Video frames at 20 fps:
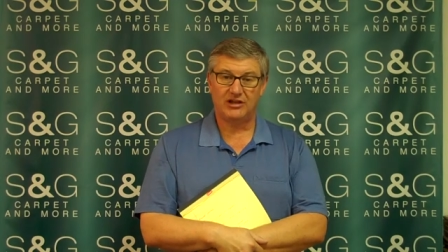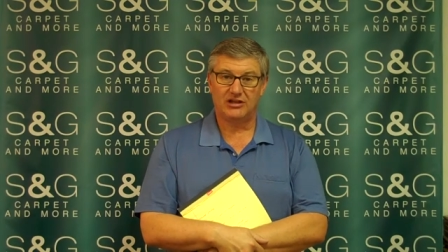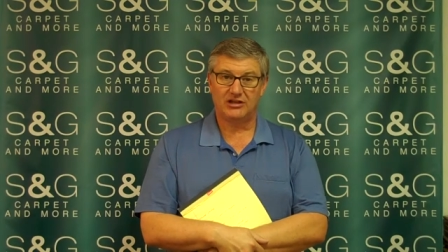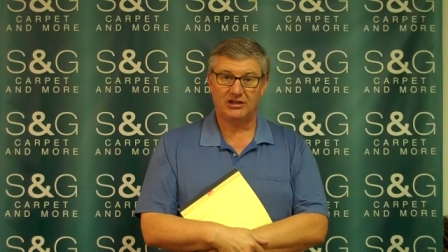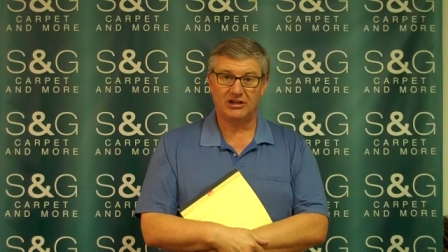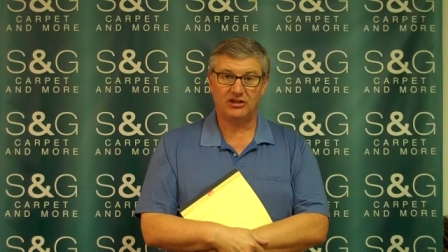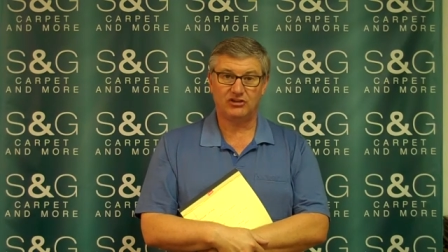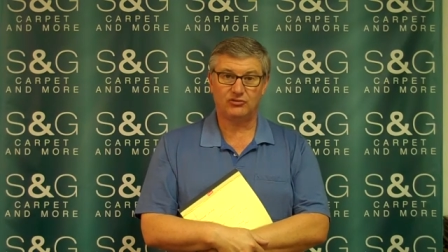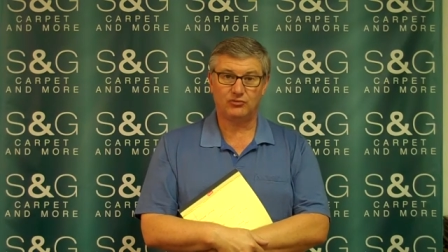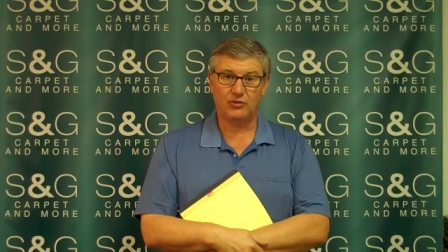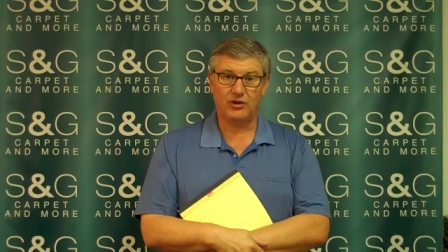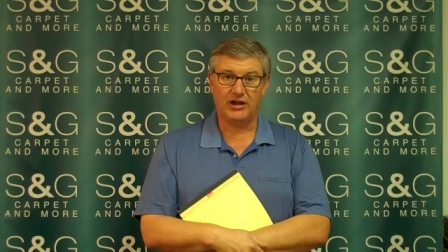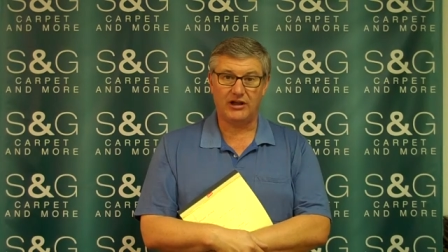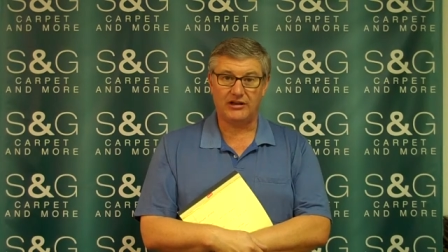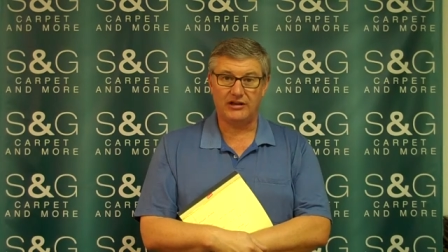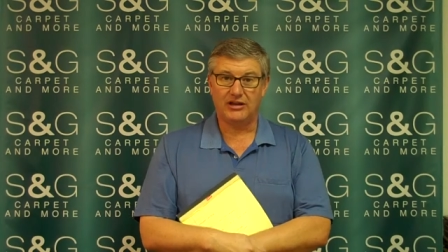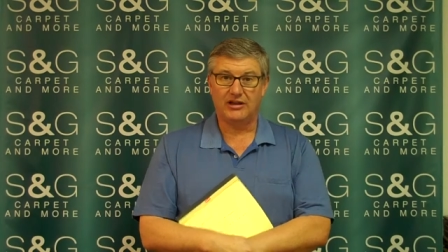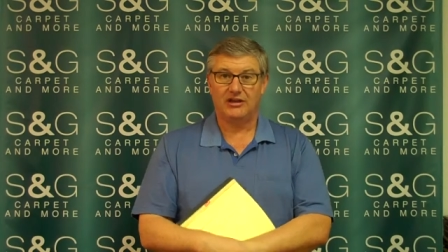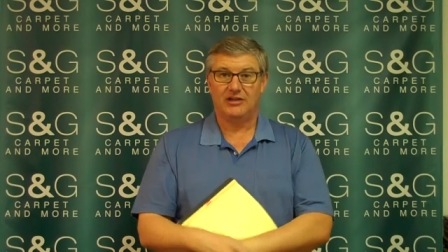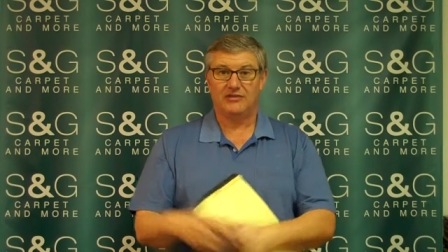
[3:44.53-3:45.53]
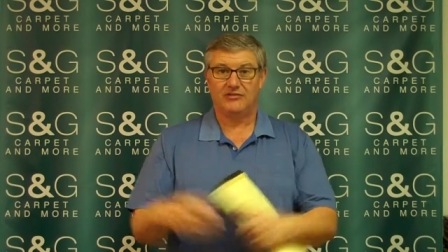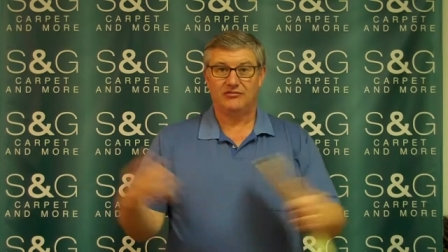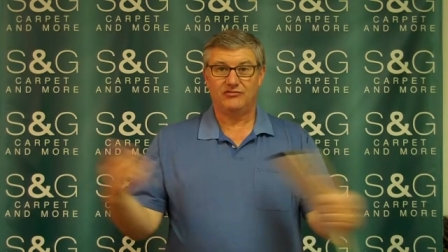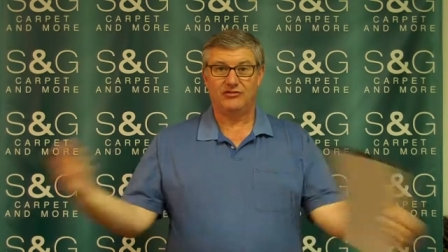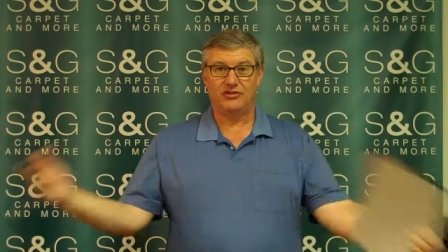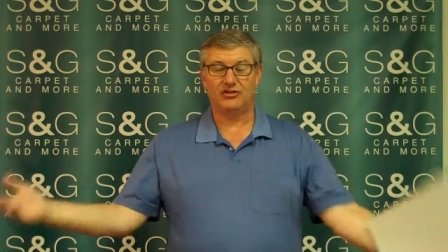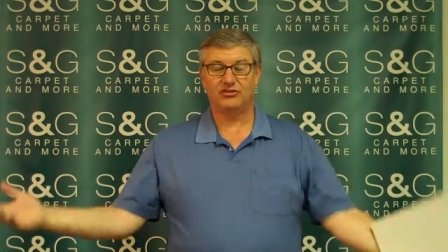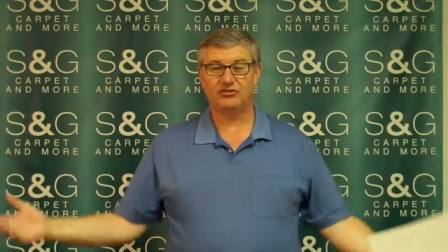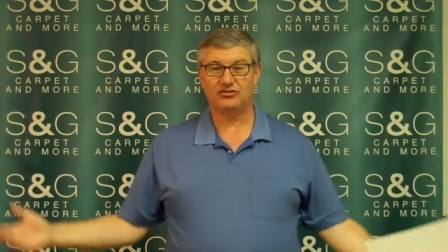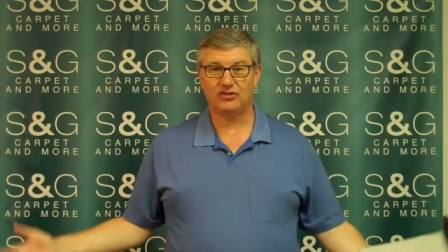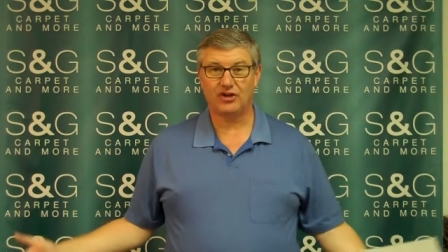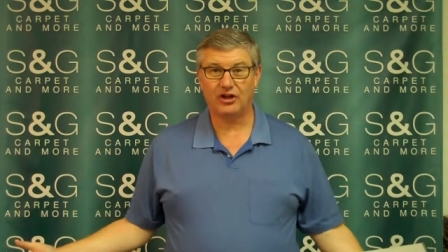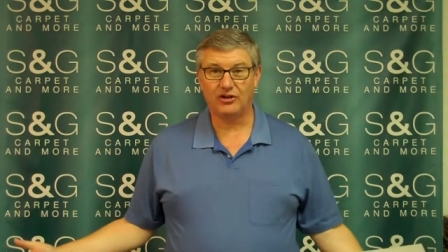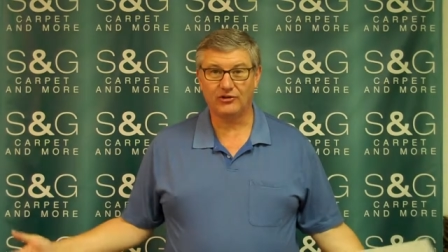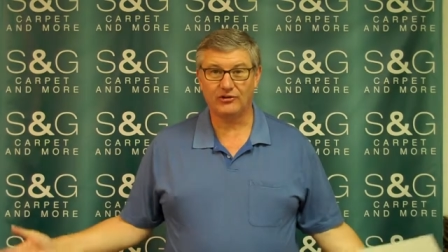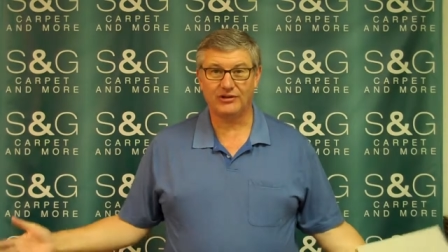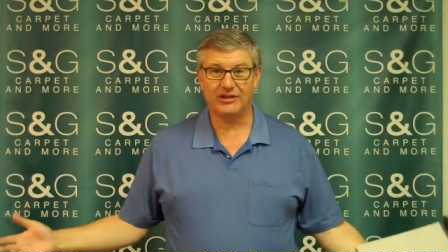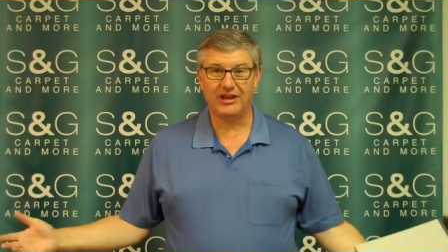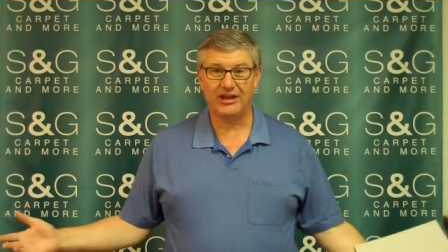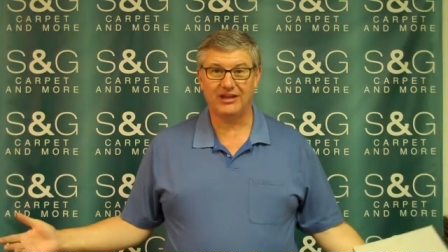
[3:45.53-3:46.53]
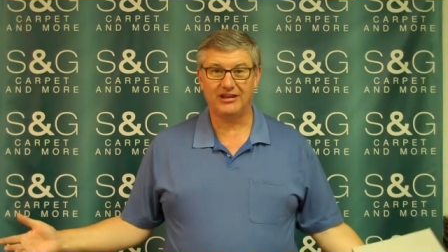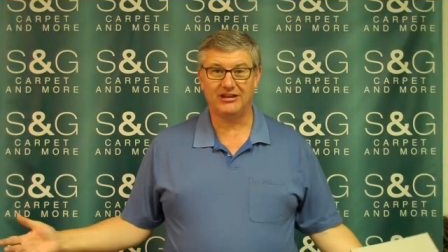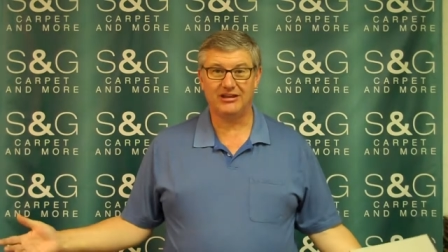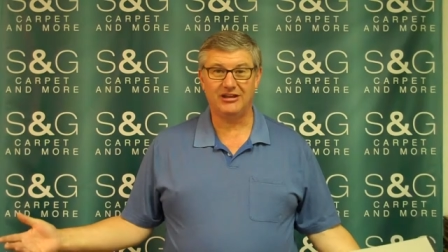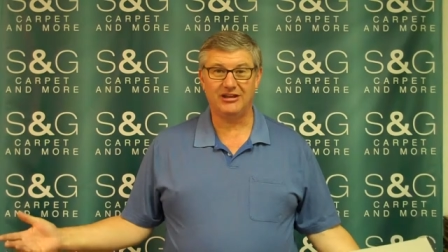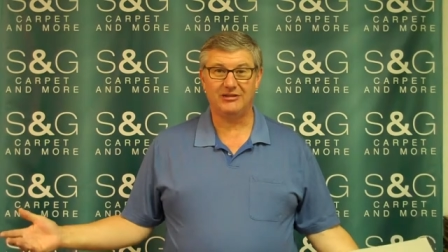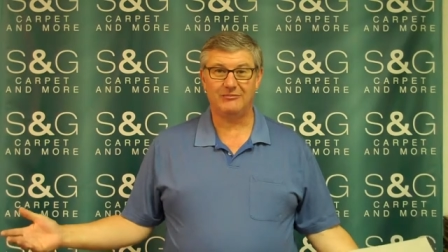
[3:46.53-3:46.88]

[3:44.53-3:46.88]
guess what? The installer can't get